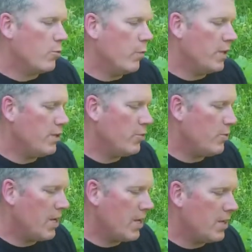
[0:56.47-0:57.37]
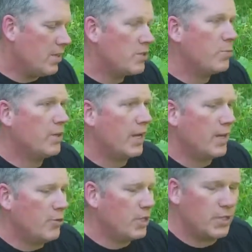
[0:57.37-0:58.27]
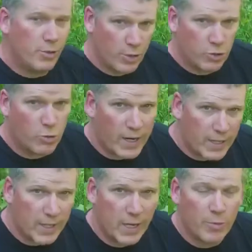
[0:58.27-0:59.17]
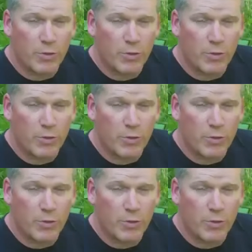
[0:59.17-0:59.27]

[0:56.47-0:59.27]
When you eat this plant, you can grind it up,